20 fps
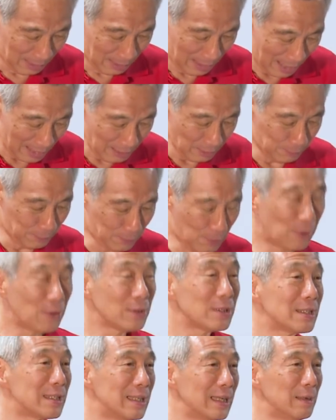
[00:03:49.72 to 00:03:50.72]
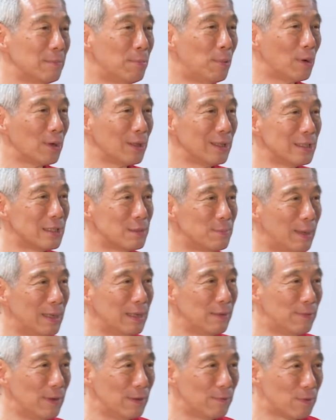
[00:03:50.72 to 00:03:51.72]
And of course, Singaporeans
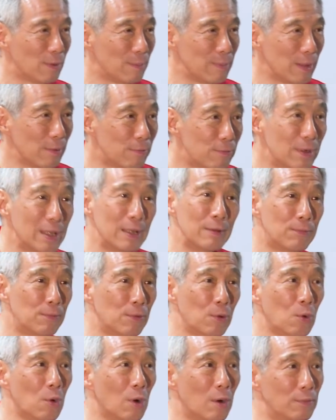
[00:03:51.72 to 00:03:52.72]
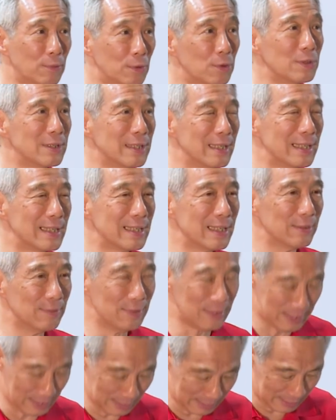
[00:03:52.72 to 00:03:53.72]
benefit from the free flow of goods and
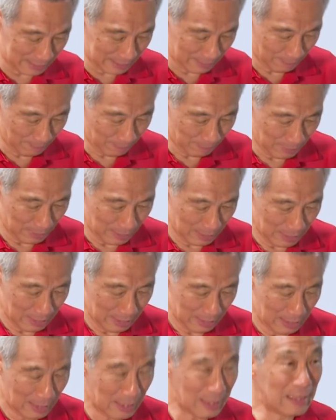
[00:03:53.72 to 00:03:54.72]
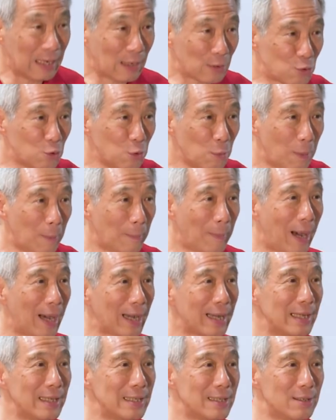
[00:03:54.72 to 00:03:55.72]
services. In our
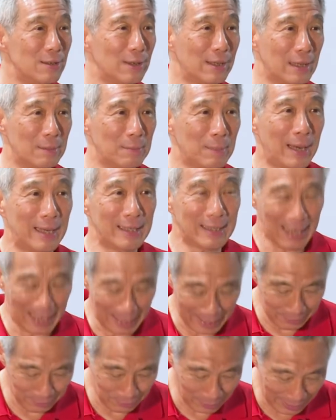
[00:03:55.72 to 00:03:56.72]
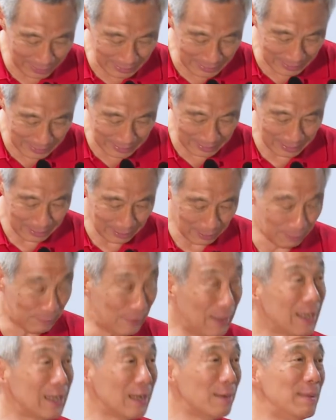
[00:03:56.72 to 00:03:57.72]
supermarkets, you can buy Thai rice,
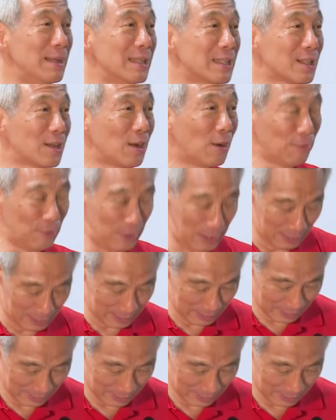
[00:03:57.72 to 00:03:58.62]
Vietnamese coffee,